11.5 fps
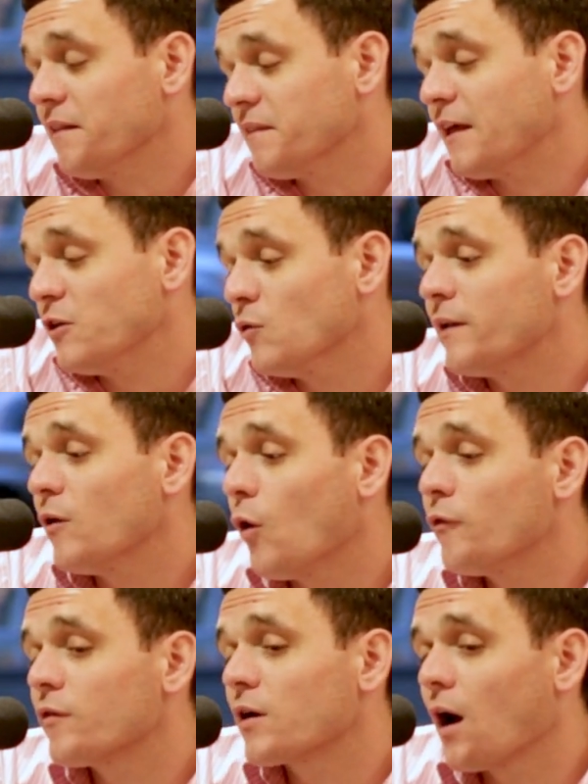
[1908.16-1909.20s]
you had to
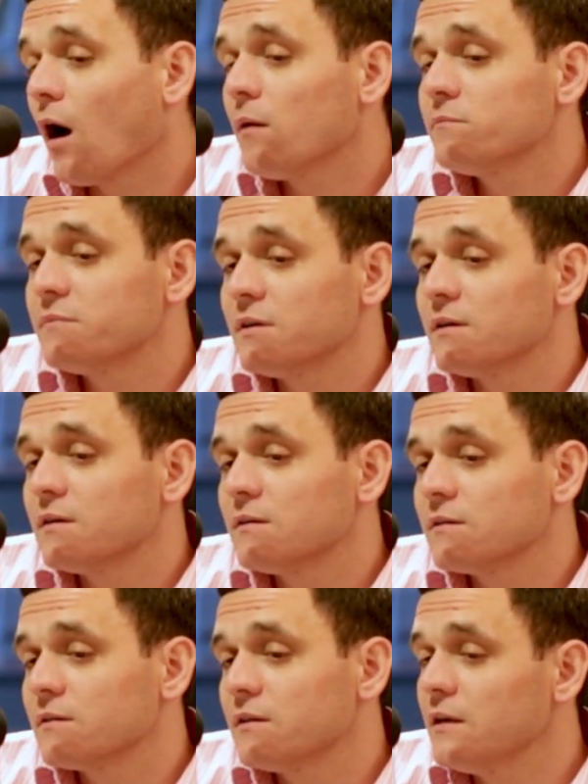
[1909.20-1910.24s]
overcome
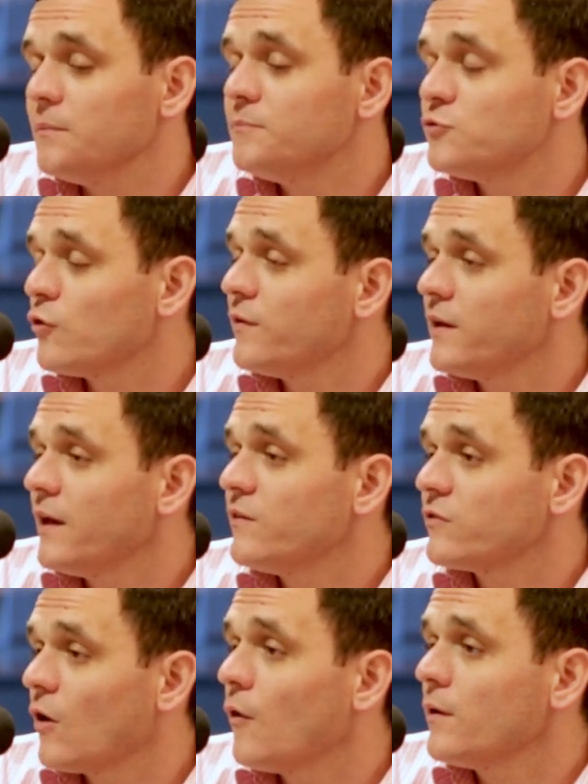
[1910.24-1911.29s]
to keep
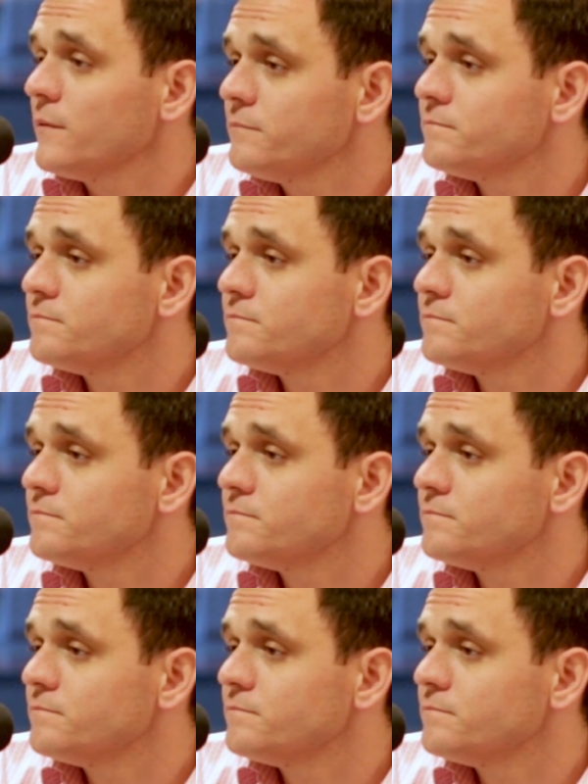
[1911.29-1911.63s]
TropheCase going?